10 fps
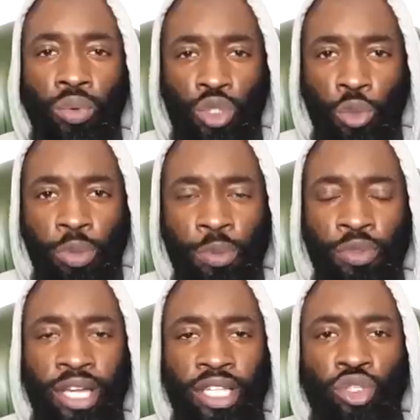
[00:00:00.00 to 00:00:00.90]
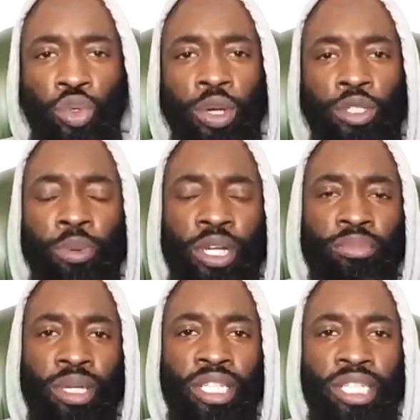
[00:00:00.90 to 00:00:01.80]
What's good, people? Thanks as always for
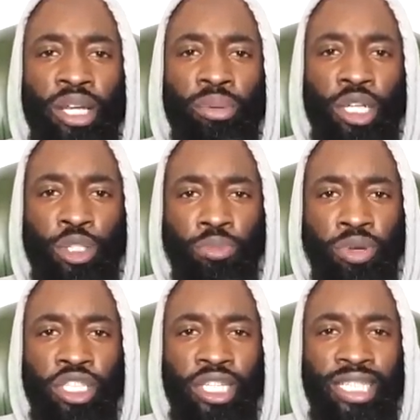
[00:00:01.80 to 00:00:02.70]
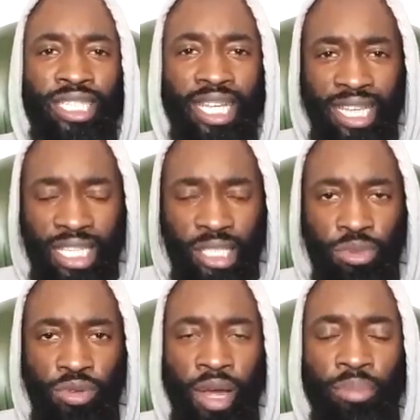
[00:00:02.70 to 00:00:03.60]
passing by the channel. Much appreciated. Hit that
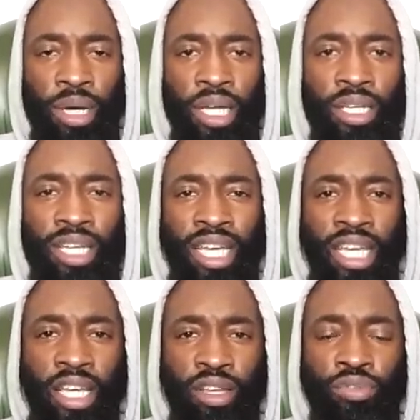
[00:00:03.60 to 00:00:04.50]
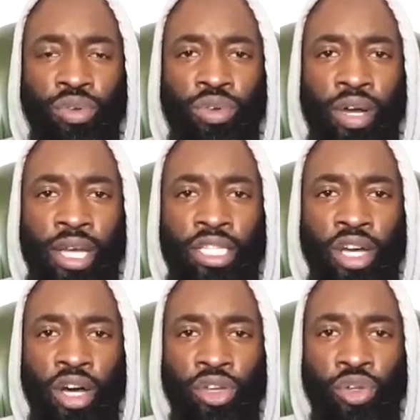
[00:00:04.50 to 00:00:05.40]
subscribe button if you guys
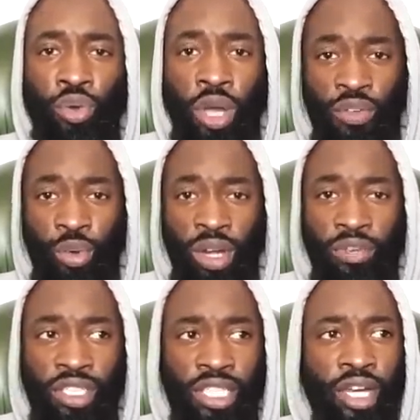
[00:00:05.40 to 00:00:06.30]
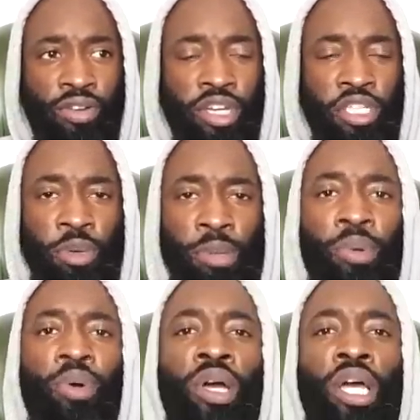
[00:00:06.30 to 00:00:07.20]
are new. Heavyweight division is going crazy,
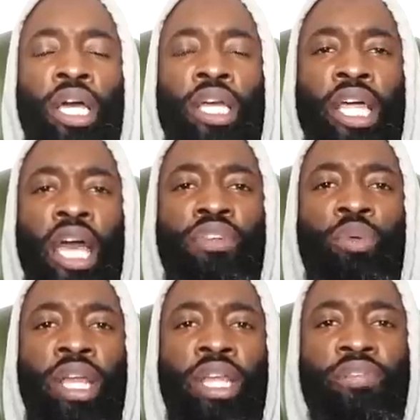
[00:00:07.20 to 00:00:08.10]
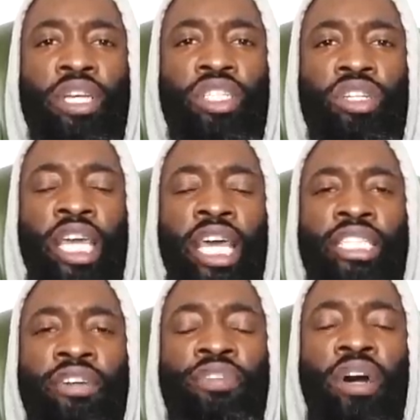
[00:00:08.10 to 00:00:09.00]
people. The heavyweight division
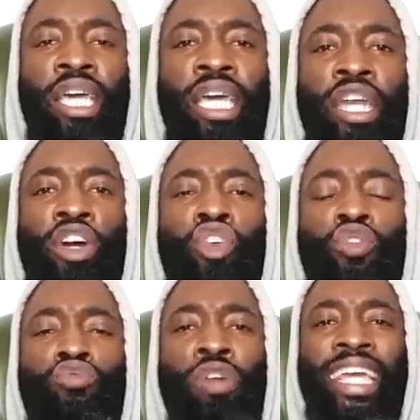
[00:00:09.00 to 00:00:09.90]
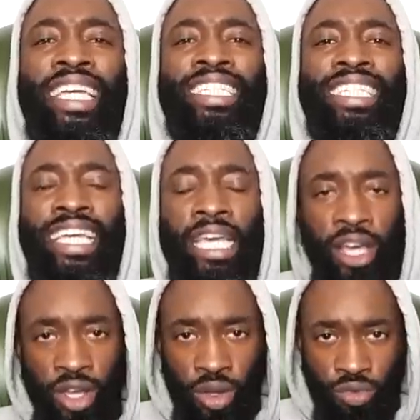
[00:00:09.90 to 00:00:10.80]
is fucking crazy
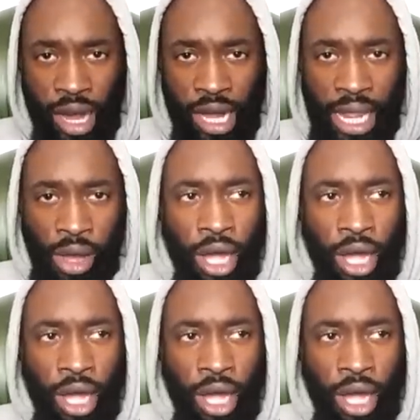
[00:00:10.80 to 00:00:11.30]
right now.